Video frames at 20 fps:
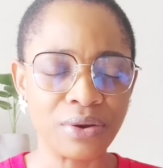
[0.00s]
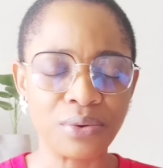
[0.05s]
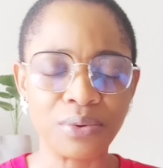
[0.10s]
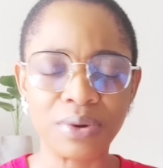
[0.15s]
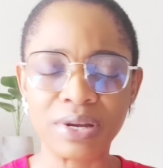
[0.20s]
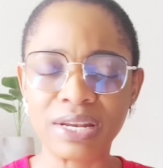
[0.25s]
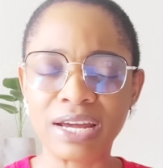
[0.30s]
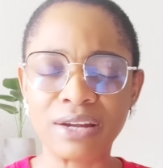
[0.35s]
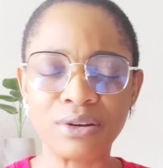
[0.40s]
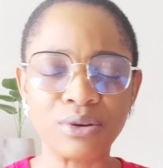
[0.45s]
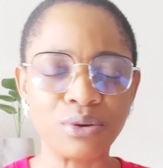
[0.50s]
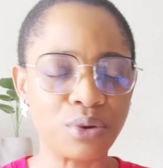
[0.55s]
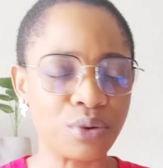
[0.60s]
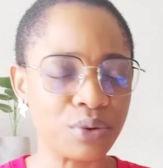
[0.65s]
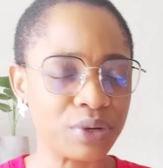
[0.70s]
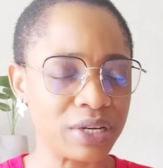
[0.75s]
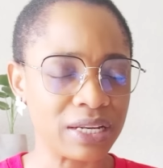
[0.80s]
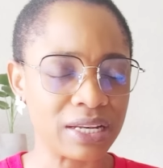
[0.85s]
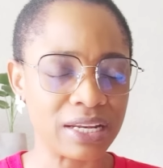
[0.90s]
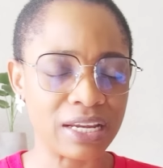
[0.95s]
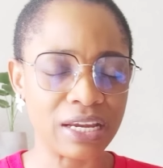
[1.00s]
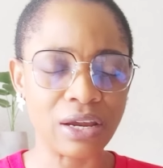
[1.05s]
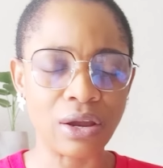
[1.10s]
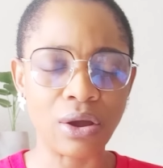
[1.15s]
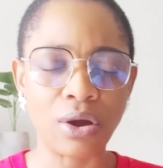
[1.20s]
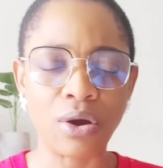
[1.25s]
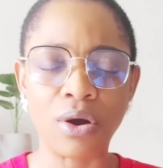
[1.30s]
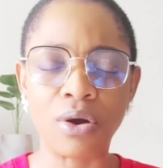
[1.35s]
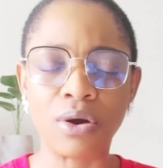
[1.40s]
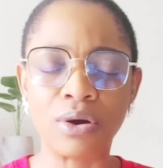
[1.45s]
whether knowingly
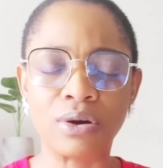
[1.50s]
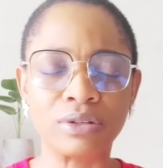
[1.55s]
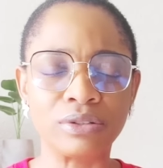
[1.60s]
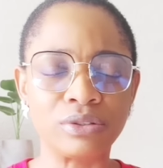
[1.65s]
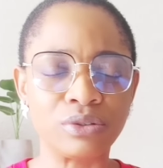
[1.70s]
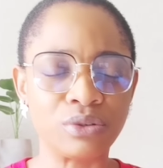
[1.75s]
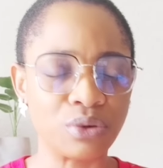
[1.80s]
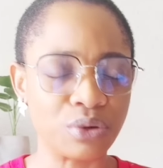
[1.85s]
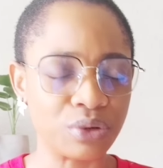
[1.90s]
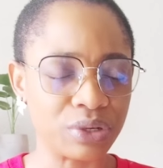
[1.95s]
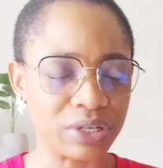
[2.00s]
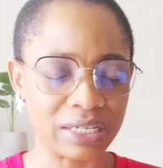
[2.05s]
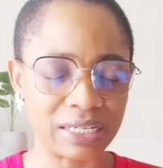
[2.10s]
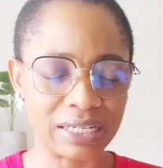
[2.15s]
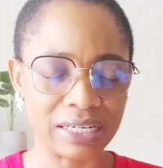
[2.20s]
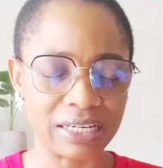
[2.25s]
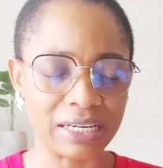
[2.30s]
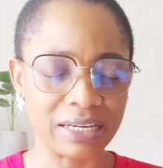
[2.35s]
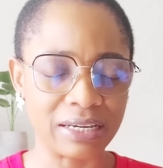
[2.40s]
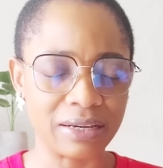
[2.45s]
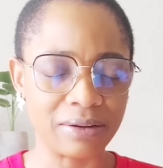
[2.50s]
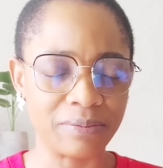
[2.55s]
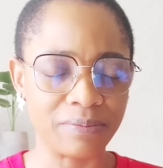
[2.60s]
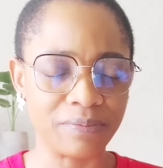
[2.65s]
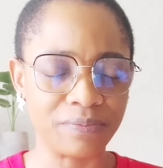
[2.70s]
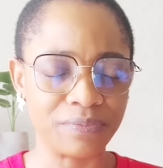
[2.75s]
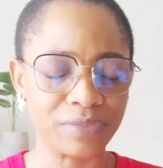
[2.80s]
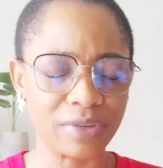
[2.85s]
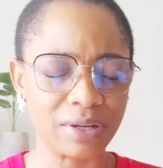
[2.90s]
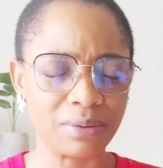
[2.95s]
or unknowingly,
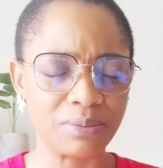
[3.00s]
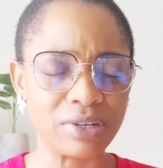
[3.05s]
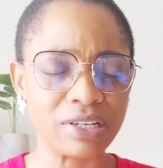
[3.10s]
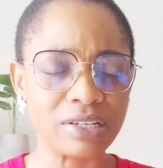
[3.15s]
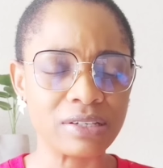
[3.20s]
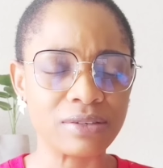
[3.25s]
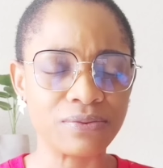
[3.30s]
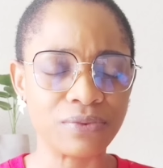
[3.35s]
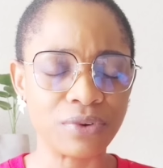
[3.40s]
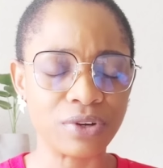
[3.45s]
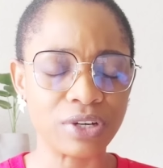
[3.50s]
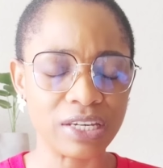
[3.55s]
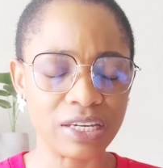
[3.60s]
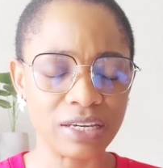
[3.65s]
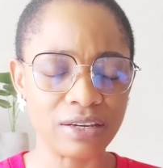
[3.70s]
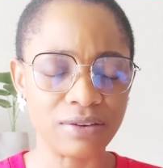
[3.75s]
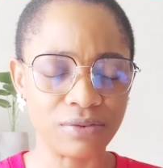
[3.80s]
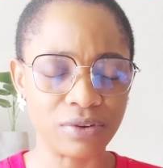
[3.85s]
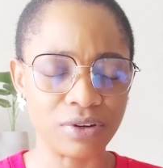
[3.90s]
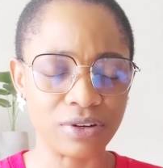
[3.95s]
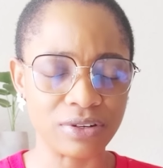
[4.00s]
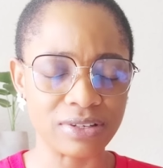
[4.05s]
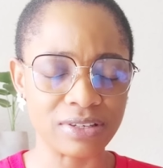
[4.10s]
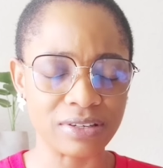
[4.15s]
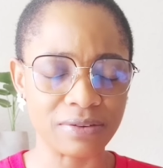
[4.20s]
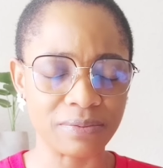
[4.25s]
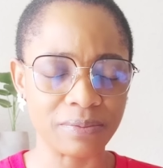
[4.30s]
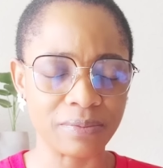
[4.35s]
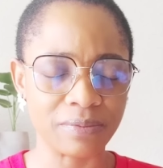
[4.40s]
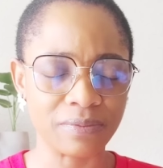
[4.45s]
please forgive
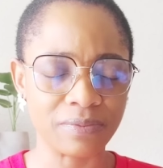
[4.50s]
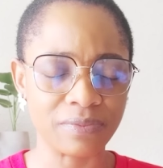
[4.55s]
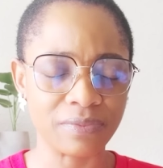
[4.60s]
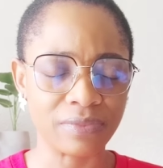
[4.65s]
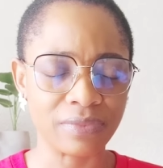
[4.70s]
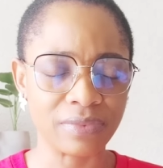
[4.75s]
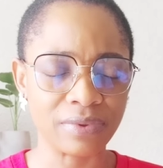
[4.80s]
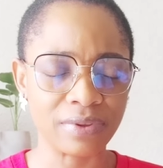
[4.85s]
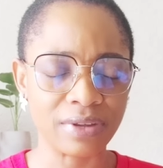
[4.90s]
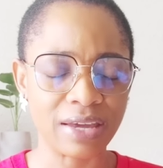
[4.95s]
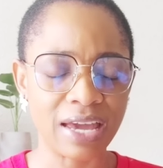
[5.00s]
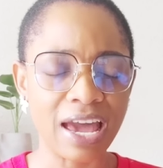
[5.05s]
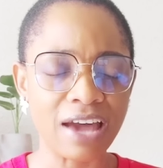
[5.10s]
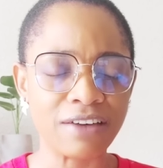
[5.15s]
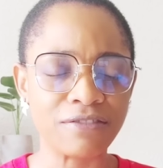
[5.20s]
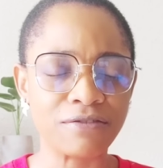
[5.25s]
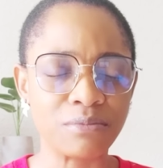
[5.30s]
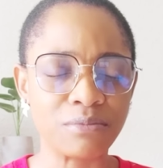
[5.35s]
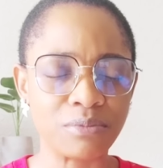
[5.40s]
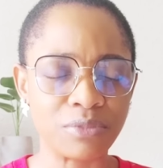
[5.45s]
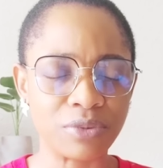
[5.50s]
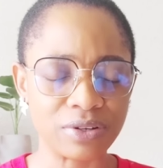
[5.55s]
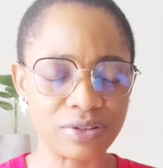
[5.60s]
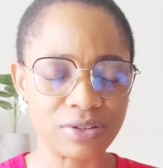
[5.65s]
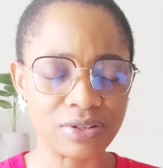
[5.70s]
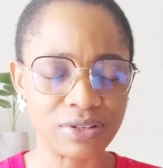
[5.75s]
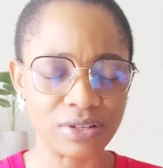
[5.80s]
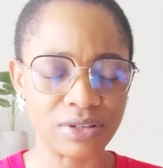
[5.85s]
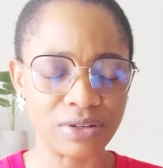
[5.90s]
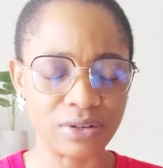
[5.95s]
us. Have
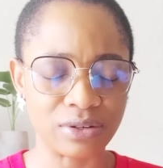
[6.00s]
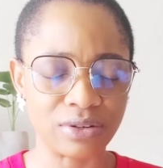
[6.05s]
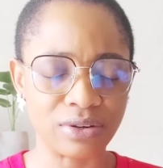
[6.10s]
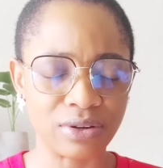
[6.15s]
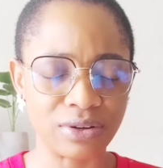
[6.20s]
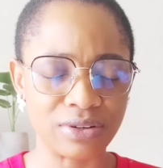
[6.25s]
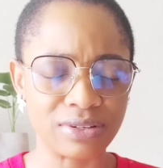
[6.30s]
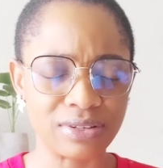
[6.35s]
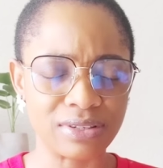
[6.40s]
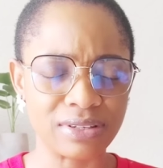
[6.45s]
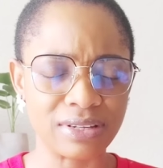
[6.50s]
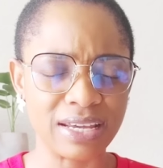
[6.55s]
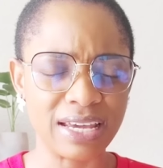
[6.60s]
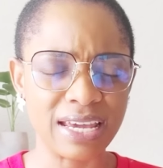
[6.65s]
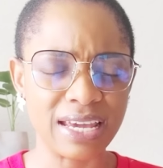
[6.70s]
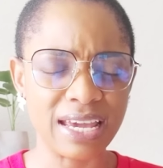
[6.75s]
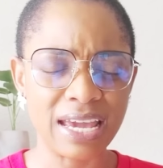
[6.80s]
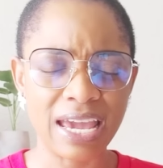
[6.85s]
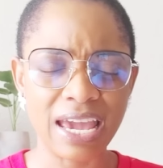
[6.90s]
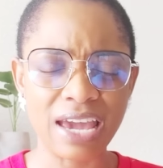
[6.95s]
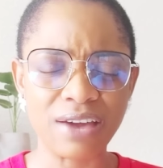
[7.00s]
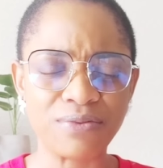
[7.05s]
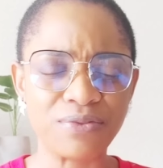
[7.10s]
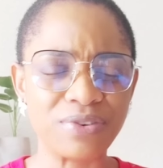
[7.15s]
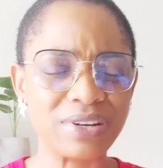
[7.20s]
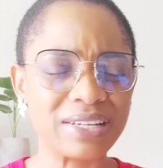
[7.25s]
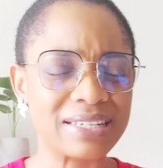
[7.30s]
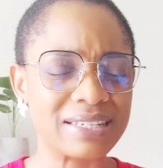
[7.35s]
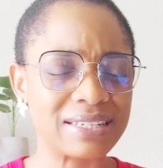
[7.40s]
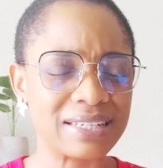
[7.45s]
mercy on us.
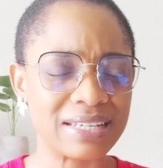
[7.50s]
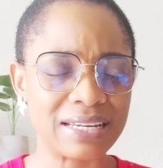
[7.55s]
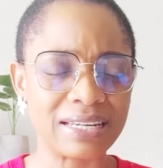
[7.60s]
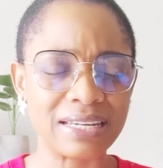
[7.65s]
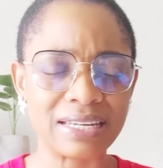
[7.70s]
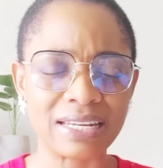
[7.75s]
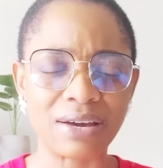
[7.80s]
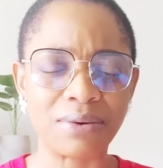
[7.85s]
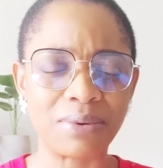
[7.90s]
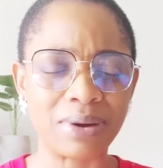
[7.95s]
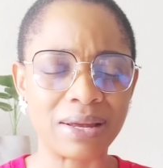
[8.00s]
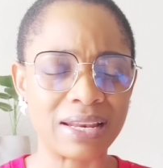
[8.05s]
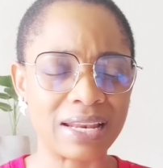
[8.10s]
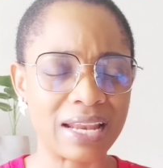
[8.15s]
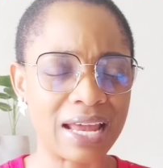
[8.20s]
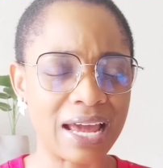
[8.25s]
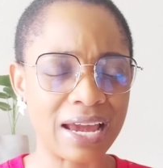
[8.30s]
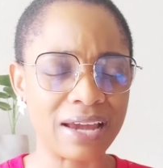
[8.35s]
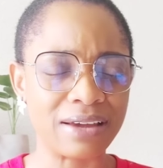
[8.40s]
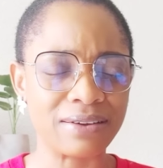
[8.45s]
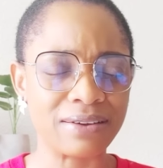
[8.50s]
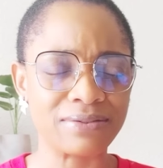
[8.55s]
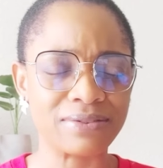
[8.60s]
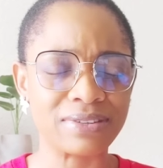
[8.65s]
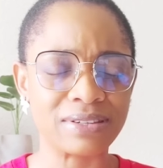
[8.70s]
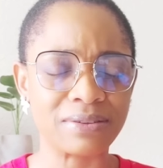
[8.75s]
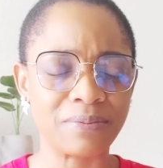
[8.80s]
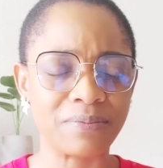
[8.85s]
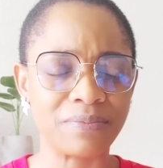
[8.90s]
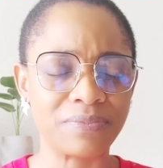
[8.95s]
Every sin in our
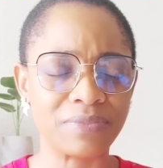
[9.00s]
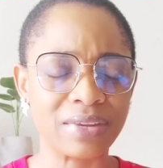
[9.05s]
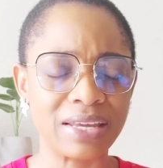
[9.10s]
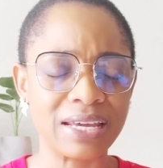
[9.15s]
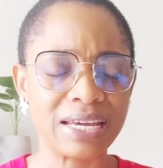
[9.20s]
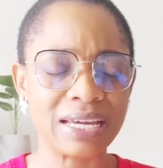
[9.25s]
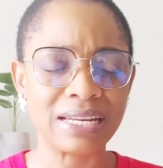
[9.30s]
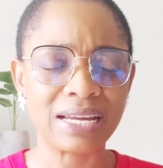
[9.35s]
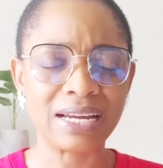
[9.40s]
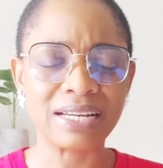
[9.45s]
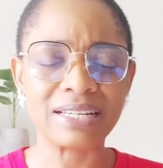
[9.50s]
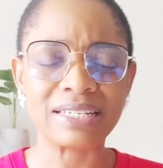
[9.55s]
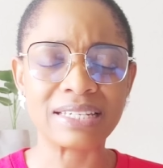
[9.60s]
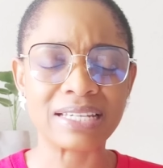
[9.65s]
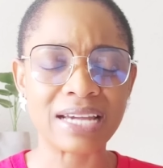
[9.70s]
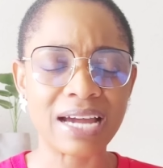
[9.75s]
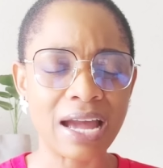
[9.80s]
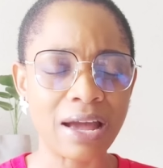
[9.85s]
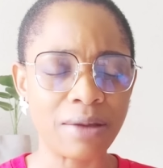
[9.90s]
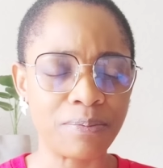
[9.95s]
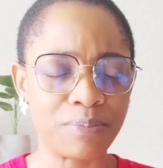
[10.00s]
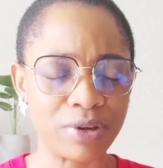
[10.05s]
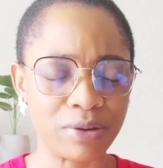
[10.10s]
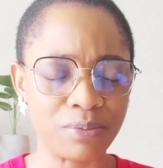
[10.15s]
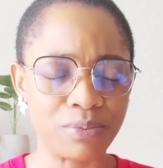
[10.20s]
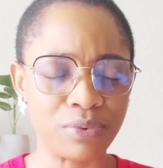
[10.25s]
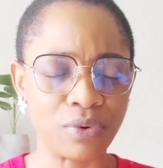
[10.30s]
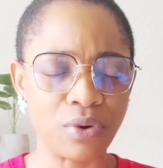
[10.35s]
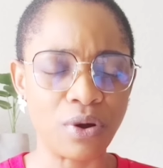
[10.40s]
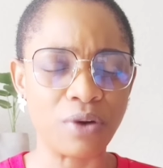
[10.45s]
lives that is
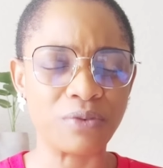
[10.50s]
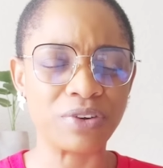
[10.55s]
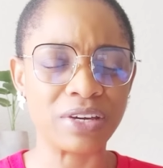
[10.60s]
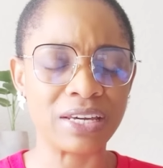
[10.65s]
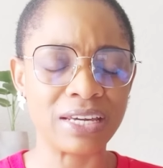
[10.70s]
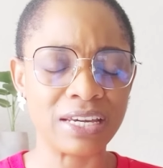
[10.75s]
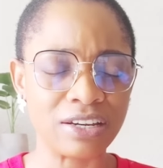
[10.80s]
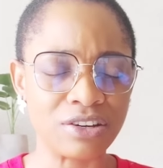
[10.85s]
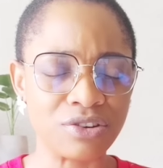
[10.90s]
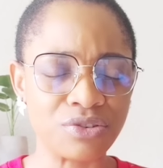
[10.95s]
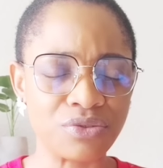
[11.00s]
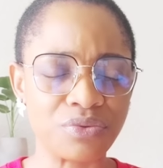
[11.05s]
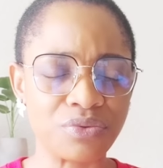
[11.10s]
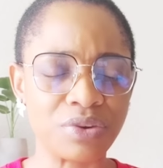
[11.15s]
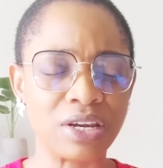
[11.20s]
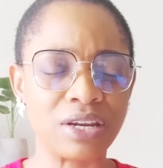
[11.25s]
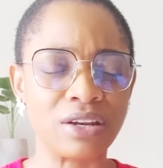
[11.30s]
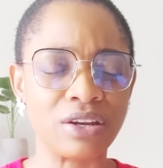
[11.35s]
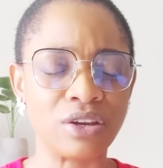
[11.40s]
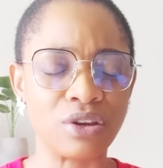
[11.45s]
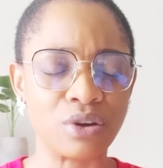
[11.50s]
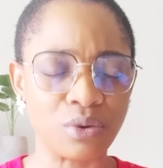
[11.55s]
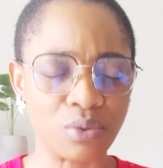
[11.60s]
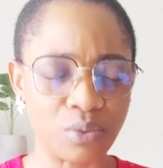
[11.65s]
capable of hindering your